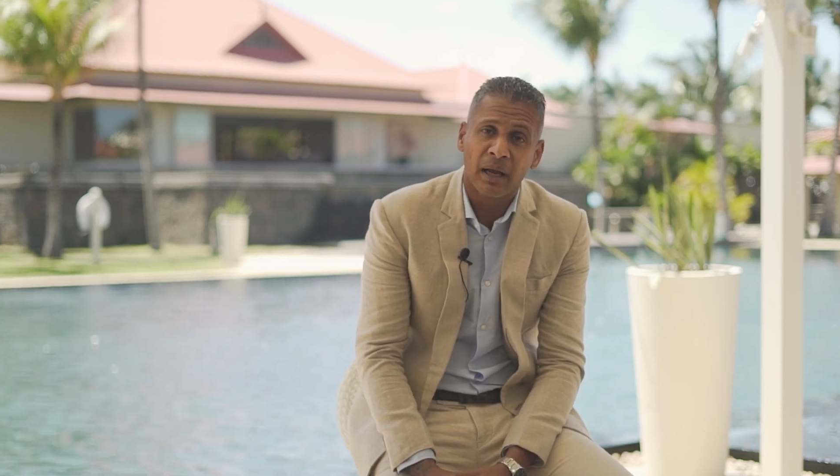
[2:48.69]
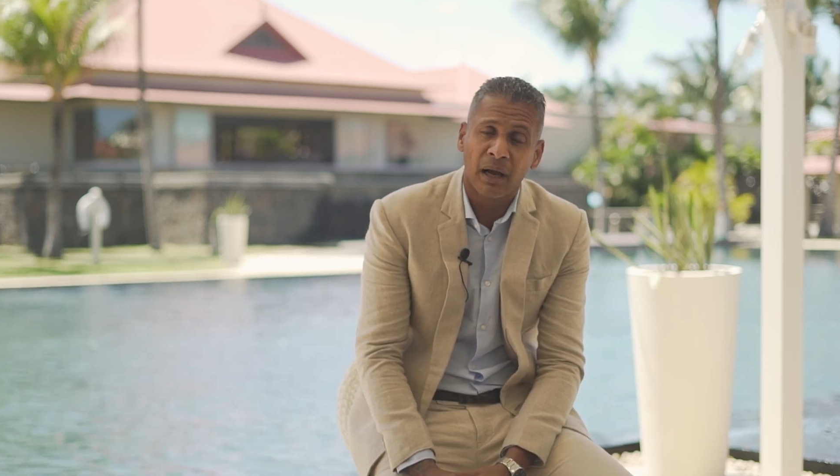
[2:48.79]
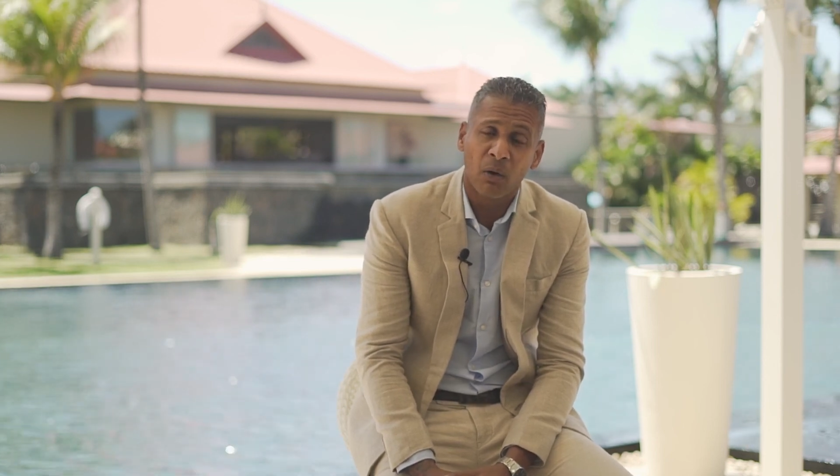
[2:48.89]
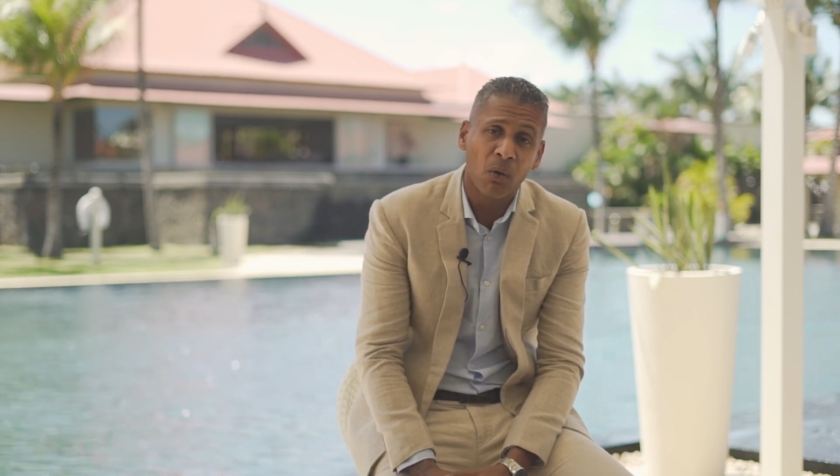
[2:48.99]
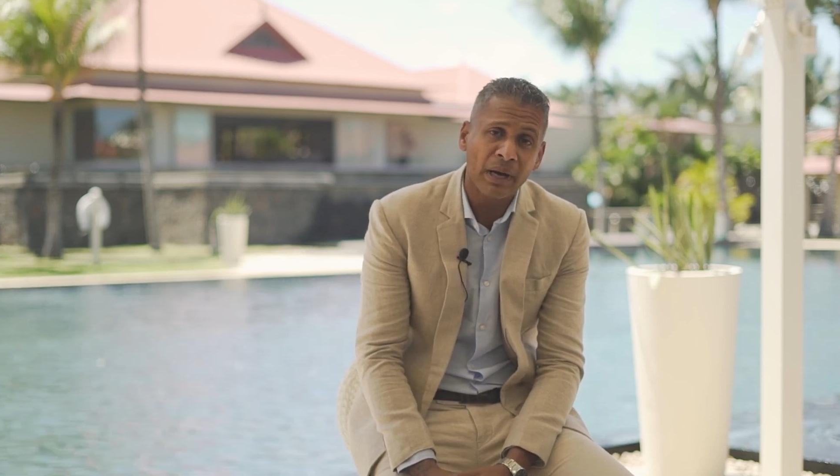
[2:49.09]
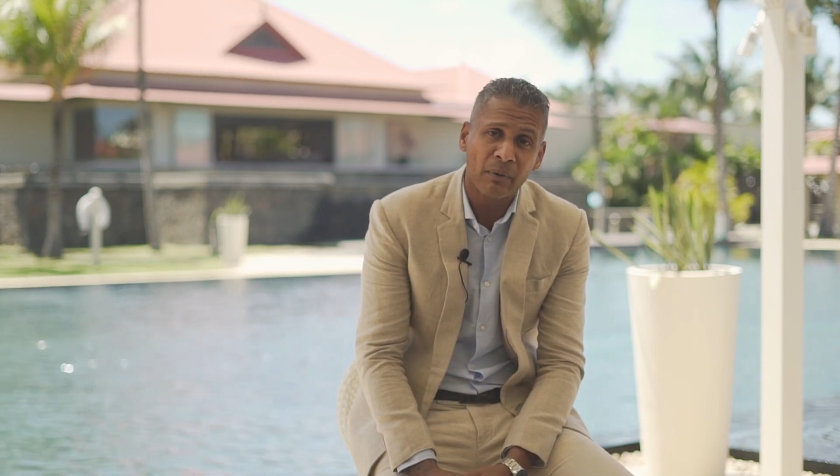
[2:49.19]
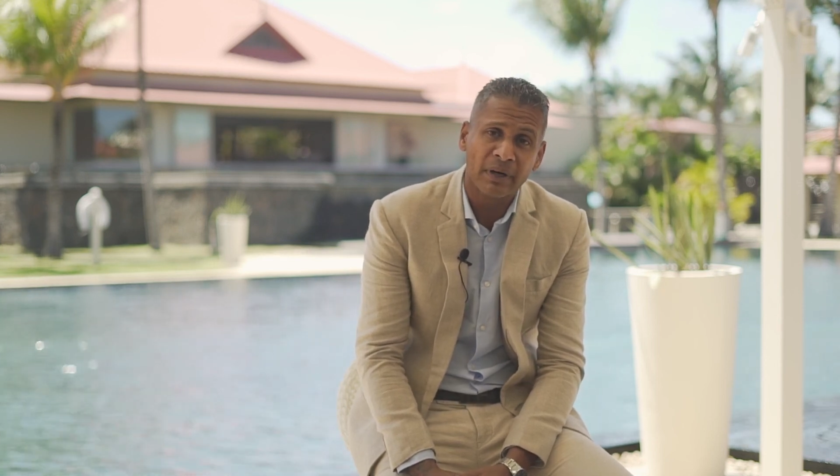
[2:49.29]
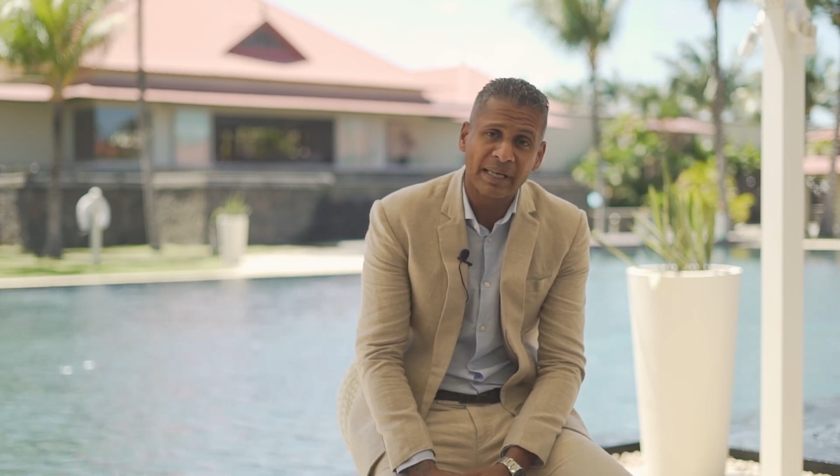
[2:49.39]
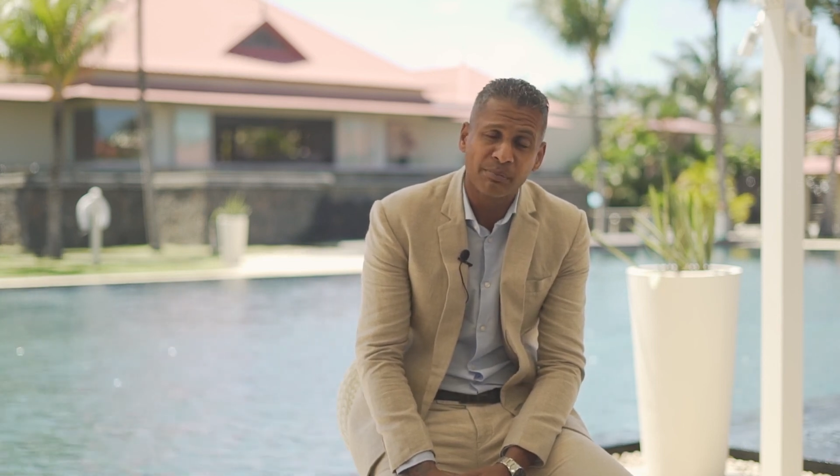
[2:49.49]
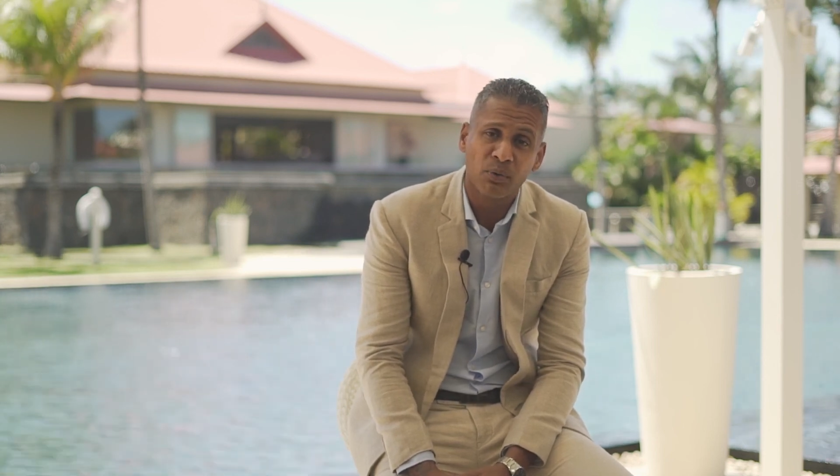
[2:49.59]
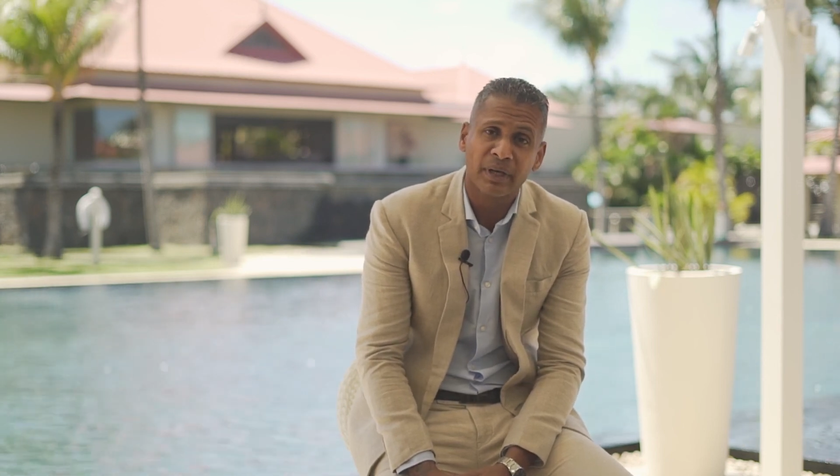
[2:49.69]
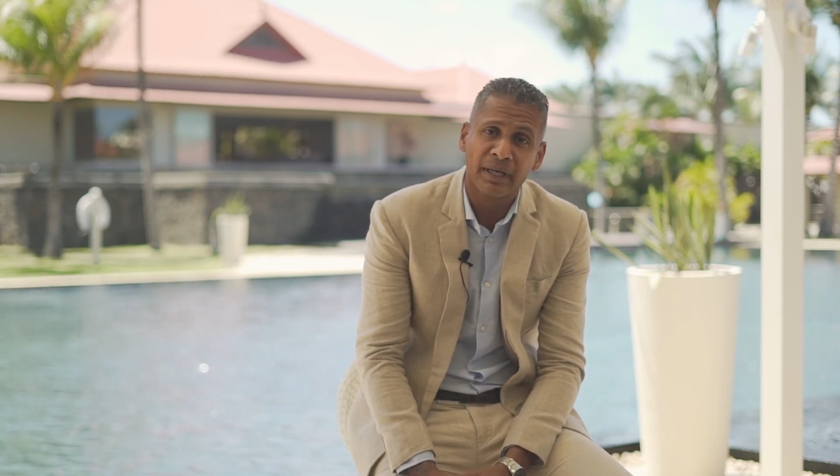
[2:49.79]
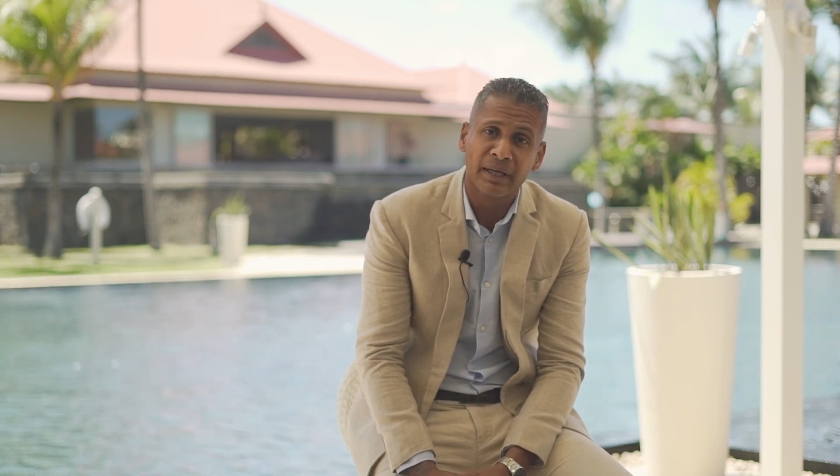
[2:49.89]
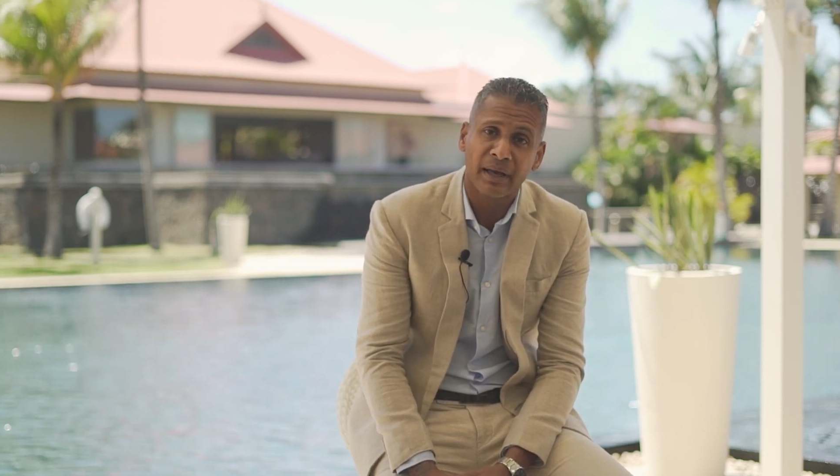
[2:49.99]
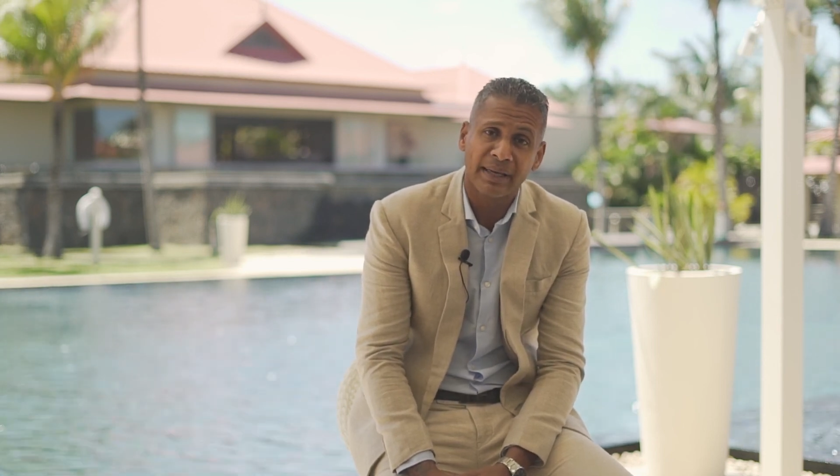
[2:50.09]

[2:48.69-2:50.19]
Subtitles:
all our guests booking